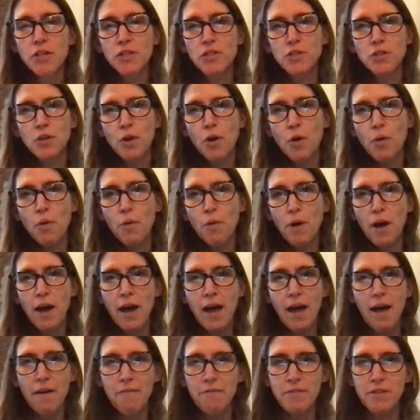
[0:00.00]
so I
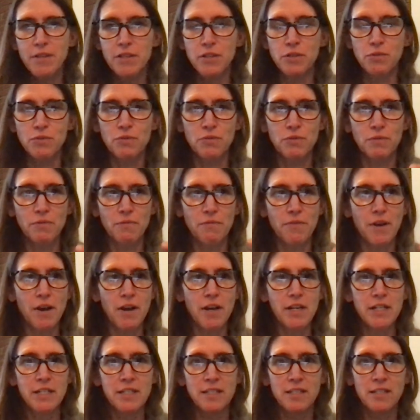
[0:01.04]
have this
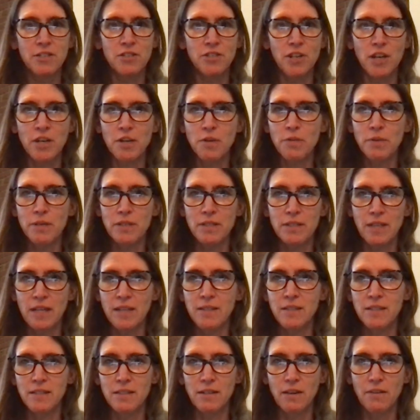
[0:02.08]
very disingenuous
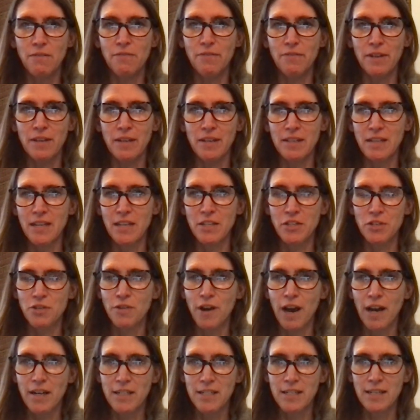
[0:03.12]
sense of in-
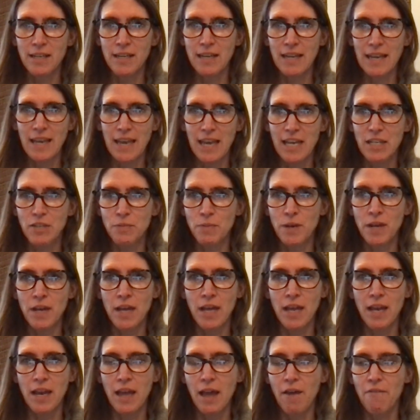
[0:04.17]
interacting and engagement,
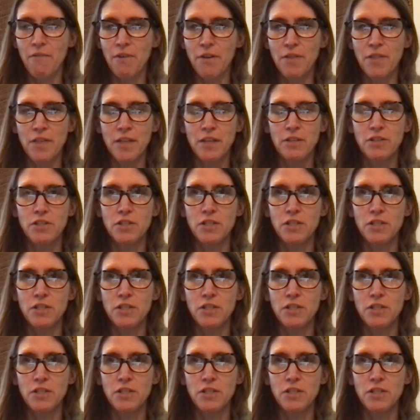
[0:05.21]
and everything